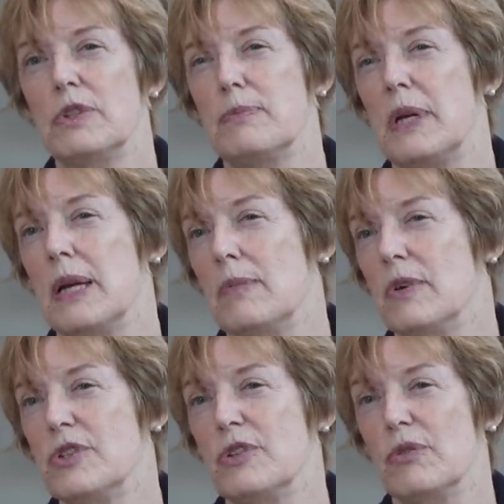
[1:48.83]
to be
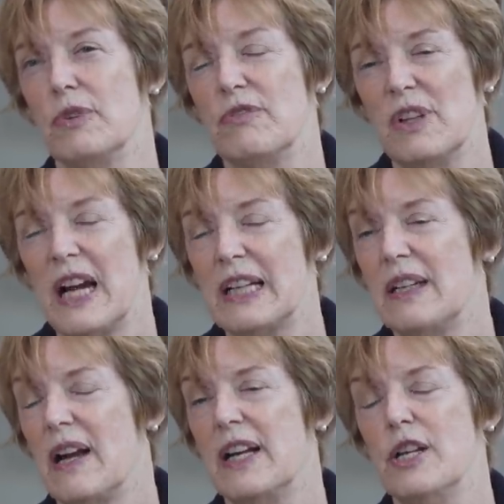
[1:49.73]
able to
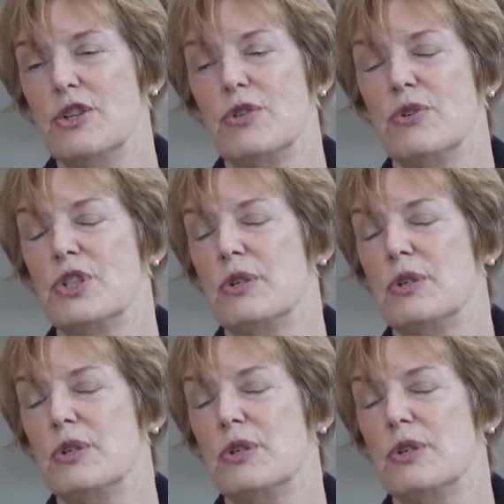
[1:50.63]
reflect on issues,